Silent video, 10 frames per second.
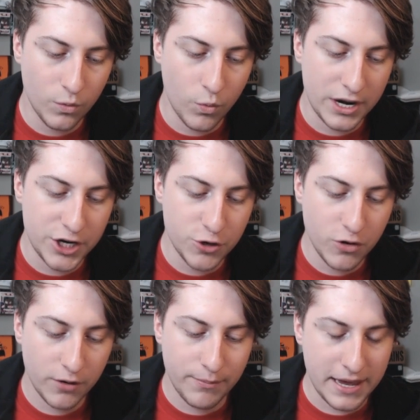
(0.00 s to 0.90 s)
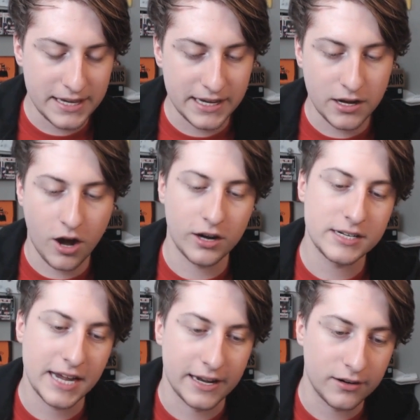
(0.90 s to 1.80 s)
when you are making
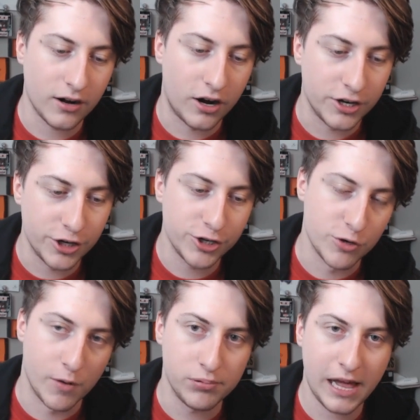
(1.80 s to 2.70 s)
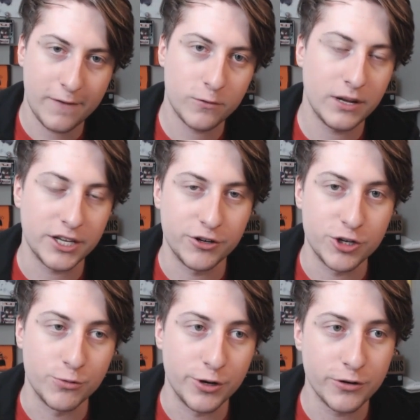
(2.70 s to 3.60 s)
content on YouTube, on a platform like
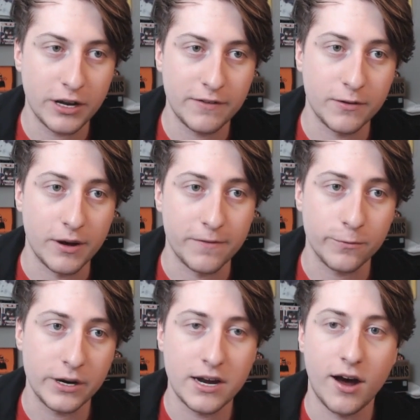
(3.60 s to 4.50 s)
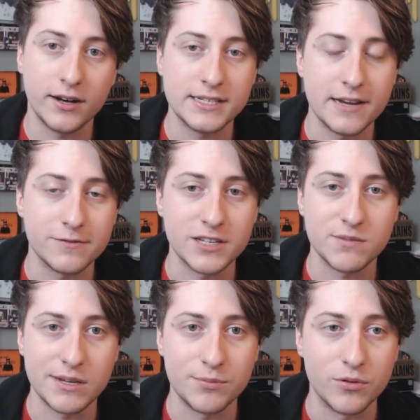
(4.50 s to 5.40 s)
YouTube, you're giving away free content for
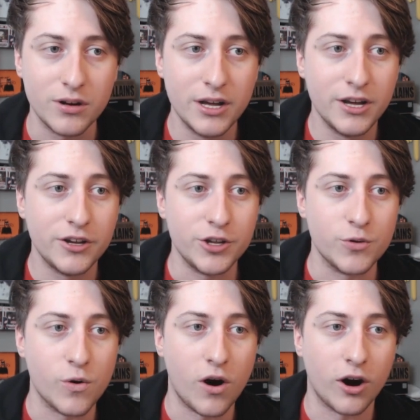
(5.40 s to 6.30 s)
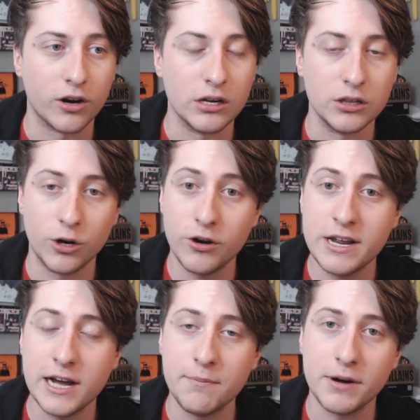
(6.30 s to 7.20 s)
these people. You are
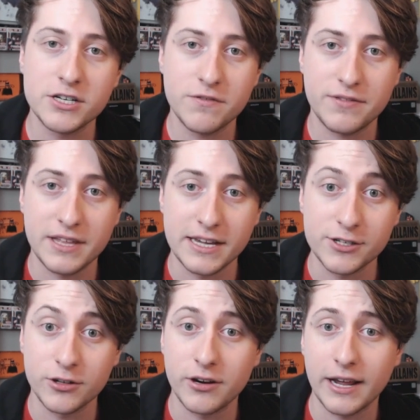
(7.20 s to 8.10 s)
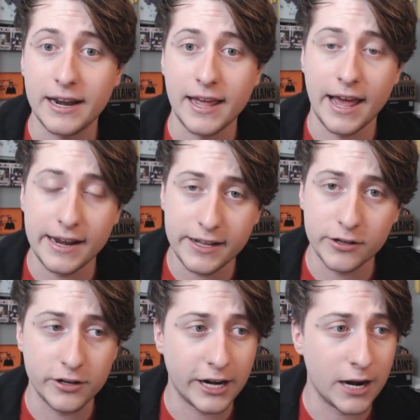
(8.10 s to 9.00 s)
learning a bunch of things. You're learning how to edit.
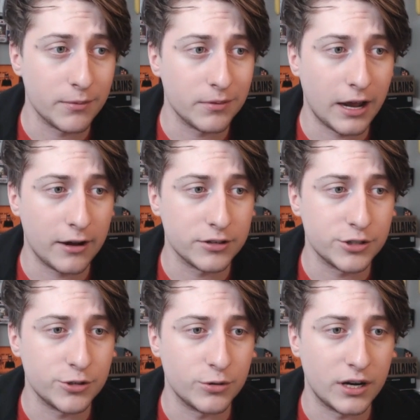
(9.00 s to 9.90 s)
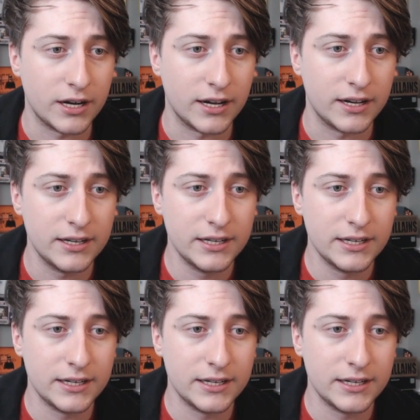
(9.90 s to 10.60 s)
You're learning how to